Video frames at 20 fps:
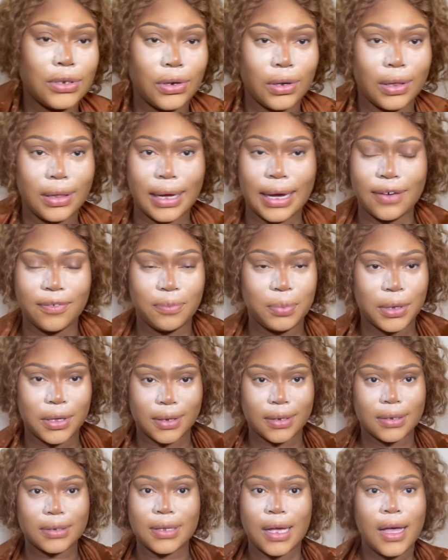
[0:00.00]
your life
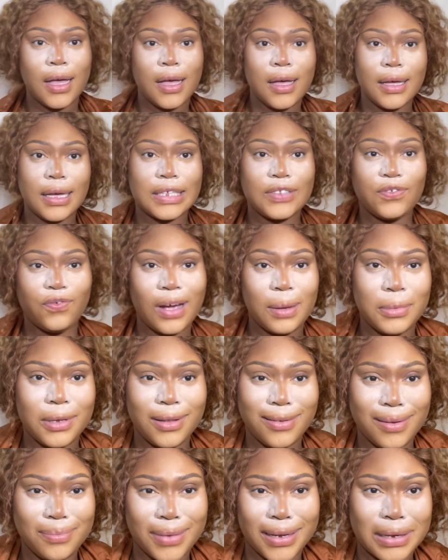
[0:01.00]
because it's family
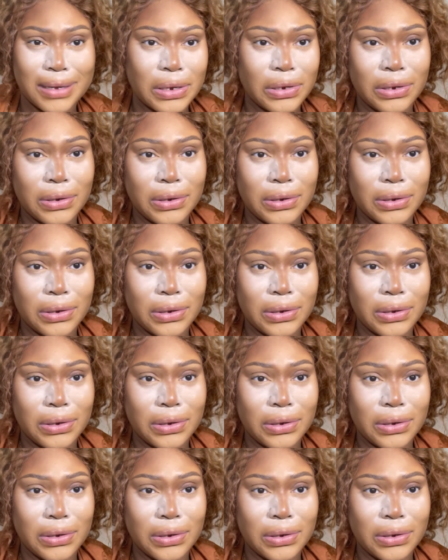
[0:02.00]
member,